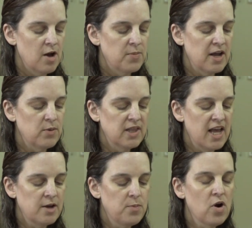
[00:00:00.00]
but I would
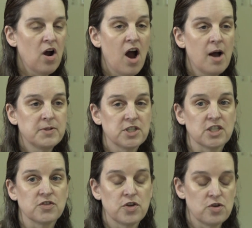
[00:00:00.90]
like more
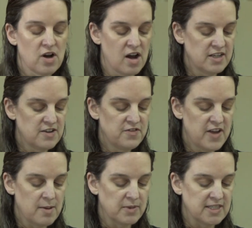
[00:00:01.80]
options for Ugandan
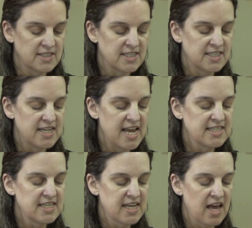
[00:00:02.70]
families to stay
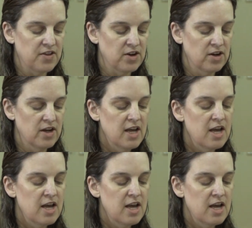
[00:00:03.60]
together,